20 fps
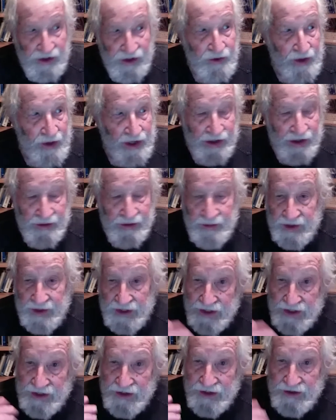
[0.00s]
around me. I
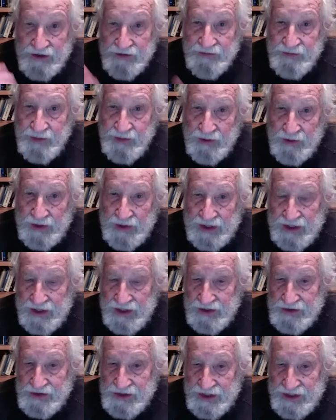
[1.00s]
don't know, probably can't
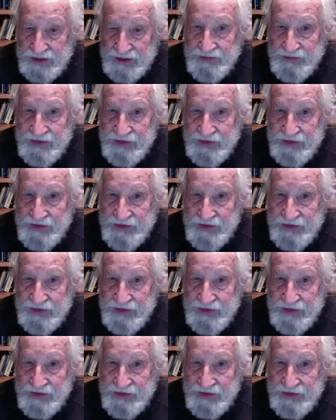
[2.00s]
see them.